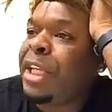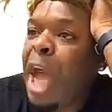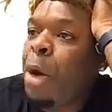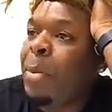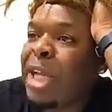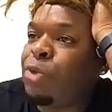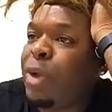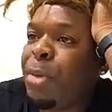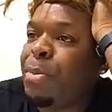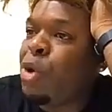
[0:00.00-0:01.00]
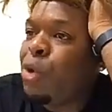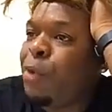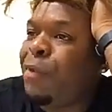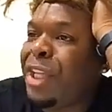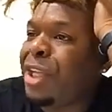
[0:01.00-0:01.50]
Y'all might as well
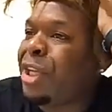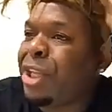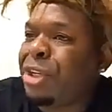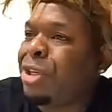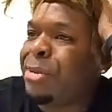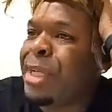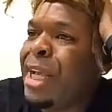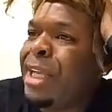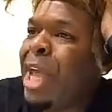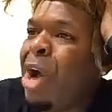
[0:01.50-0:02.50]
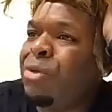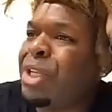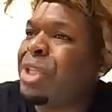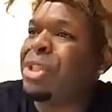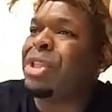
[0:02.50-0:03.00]
move in the clubs. Y'all
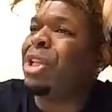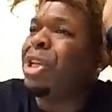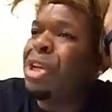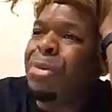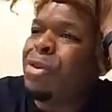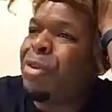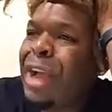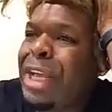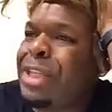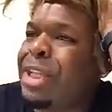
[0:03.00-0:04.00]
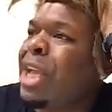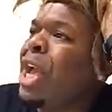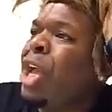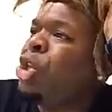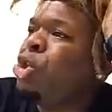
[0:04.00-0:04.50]
just club crazy.
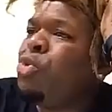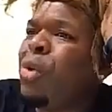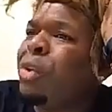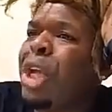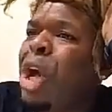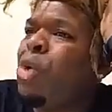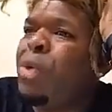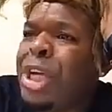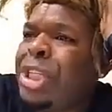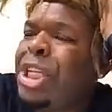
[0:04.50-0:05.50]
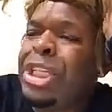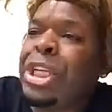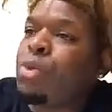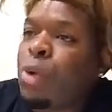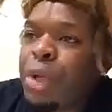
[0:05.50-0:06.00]
You want to go, she
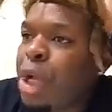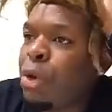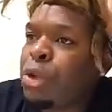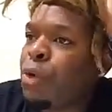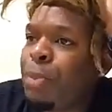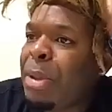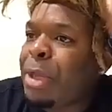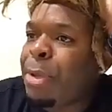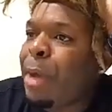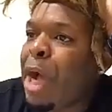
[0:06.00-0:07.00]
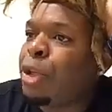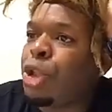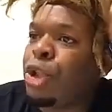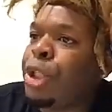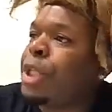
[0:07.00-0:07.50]
just want to go so people can buy
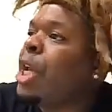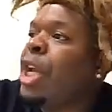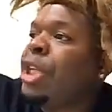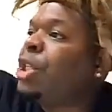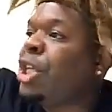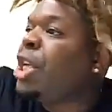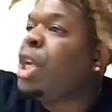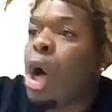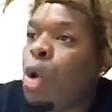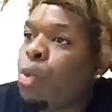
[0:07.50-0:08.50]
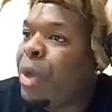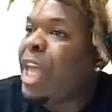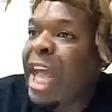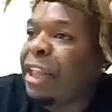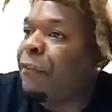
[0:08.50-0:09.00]
her drinks. She go,
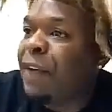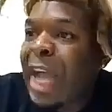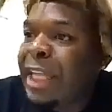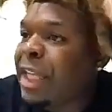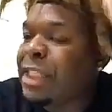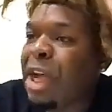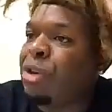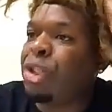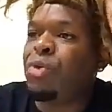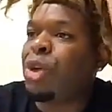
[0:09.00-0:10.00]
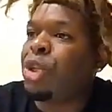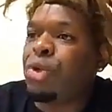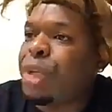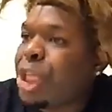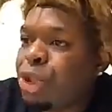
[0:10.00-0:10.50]
we got to fight. That's all she want
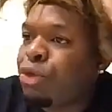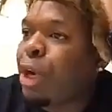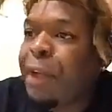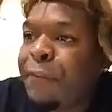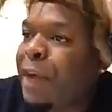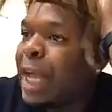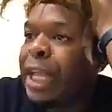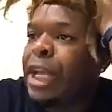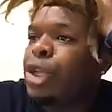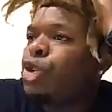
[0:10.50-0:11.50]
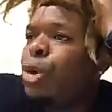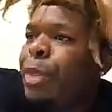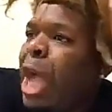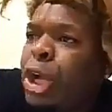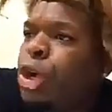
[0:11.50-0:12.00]
to do, get drunk and fight. So
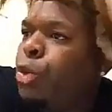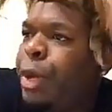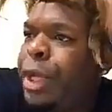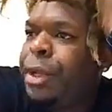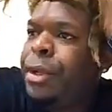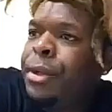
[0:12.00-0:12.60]
I'm not going.